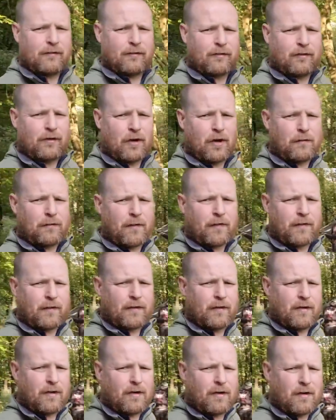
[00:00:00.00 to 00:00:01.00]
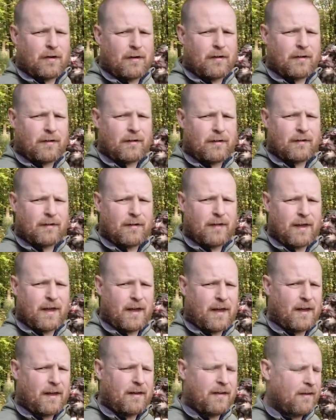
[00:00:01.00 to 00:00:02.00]
stove on the go
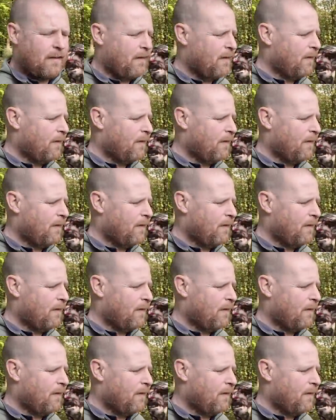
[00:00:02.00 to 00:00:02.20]
there.